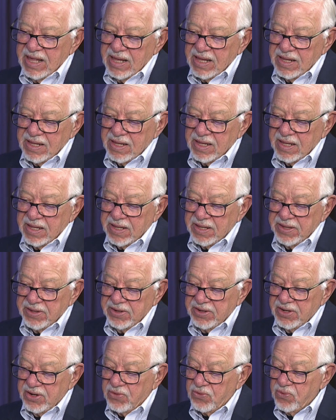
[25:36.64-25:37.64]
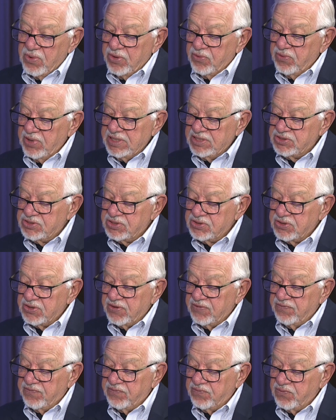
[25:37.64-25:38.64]
Uh, you know, when we
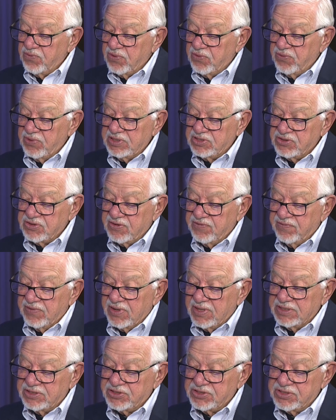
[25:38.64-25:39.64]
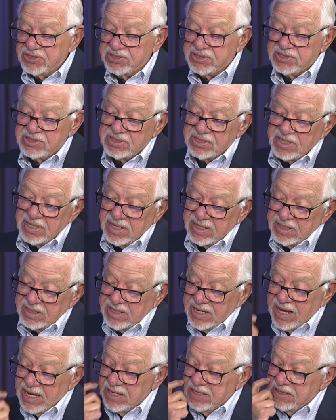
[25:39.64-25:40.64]
serve when we serve lunches uh,
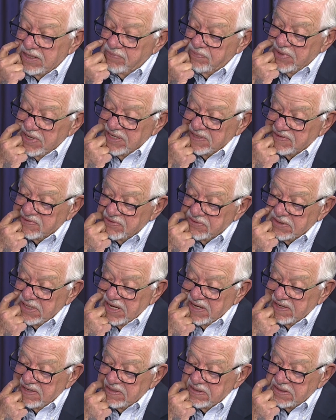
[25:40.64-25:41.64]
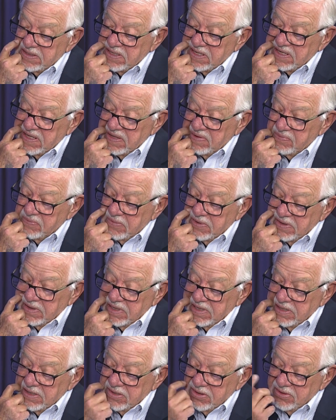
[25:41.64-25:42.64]
down at the pantry, down at uh, uh
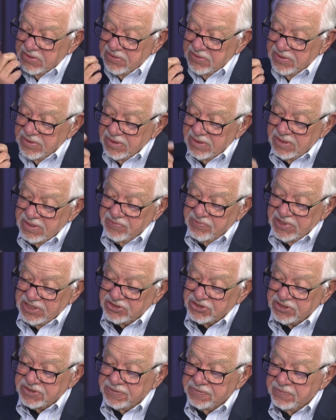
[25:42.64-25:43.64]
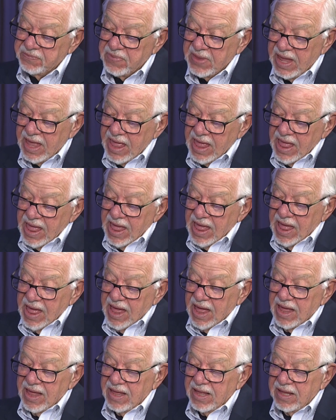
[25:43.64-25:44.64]
the mission,
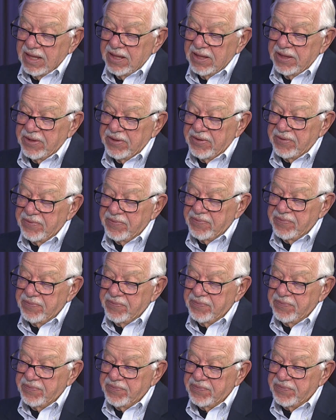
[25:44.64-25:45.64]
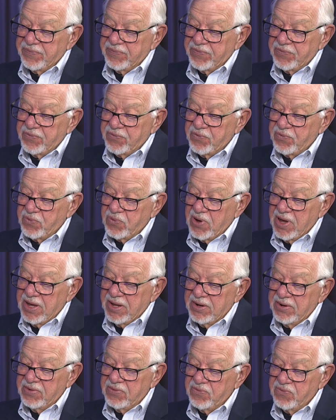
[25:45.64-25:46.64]
uh,
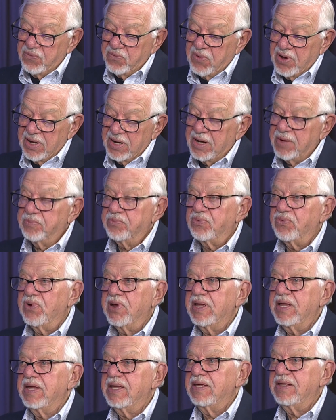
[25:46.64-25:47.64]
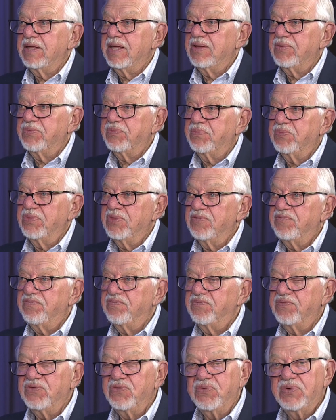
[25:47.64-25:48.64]
when when I'm bringing the
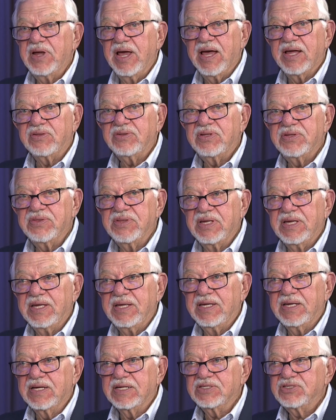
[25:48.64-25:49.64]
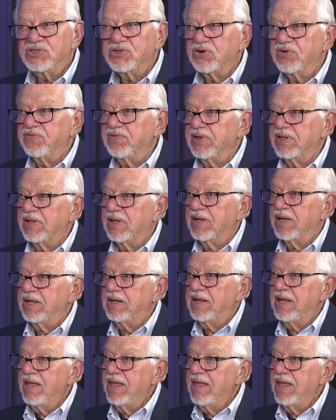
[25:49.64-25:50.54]
food out to the uh, serving line,